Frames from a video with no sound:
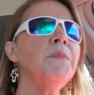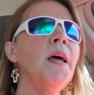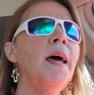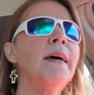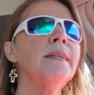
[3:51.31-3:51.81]

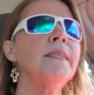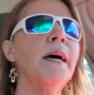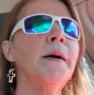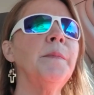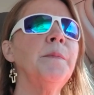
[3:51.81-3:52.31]
and
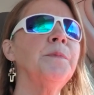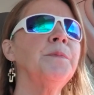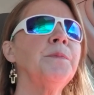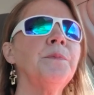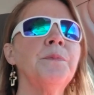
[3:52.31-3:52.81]

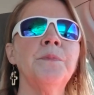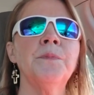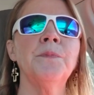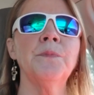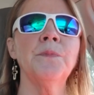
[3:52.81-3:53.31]

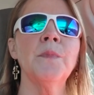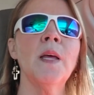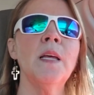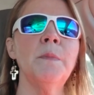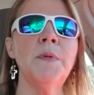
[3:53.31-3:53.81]

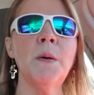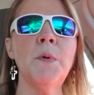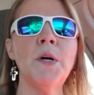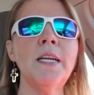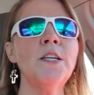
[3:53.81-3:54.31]
um,
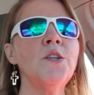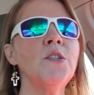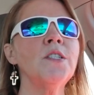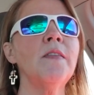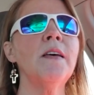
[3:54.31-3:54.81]
temporary
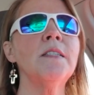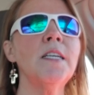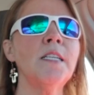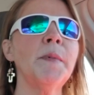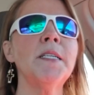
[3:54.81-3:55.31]
dentures. And then
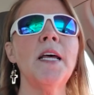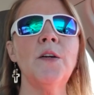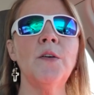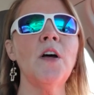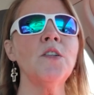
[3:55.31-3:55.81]
six months
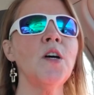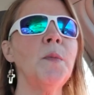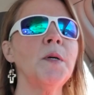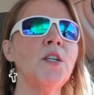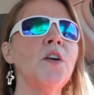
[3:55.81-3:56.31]
later in
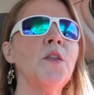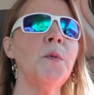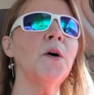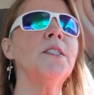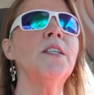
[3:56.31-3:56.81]
October, I started
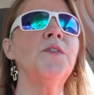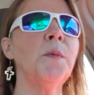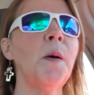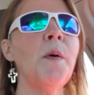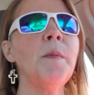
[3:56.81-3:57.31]
the process for
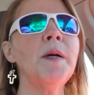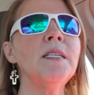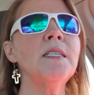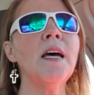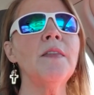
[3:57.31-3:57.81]
my
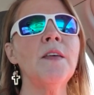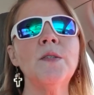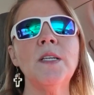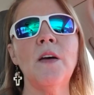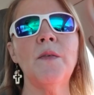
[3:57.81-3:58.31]
permanence and got
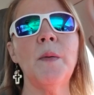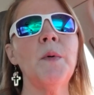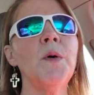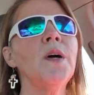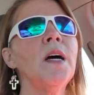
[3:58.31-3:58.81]
those in
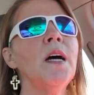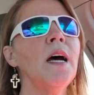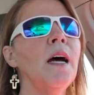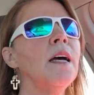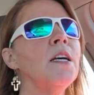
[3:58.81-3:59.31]
November.
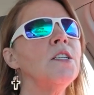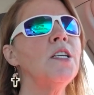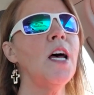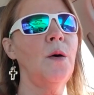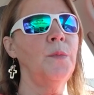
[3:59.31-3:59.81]

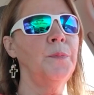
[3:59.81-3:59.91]
So,